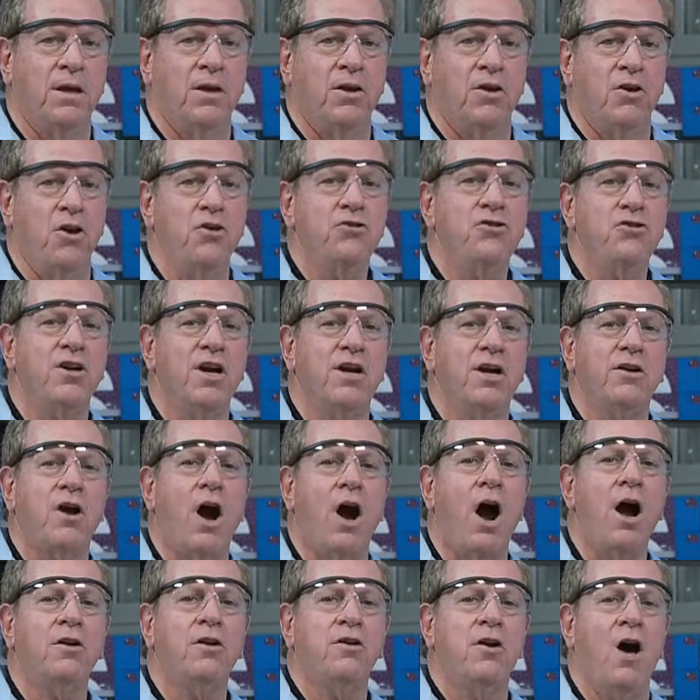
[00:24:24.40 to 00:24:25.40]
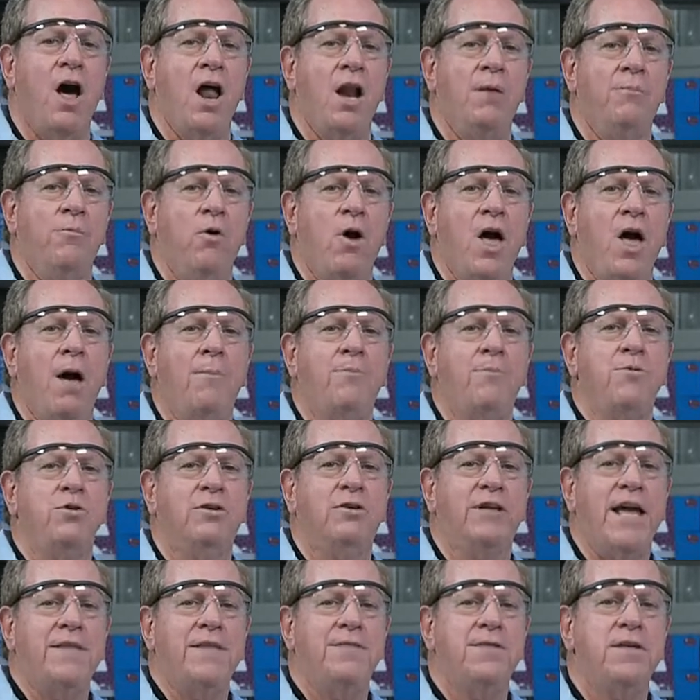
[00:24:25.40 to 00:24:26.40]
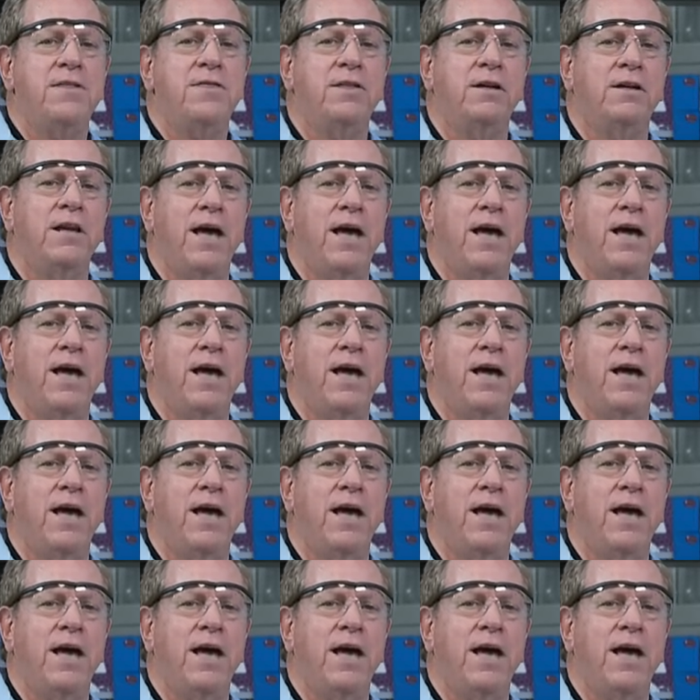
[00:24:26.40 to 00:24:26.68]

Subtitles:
Using a guard column will help you lengthen the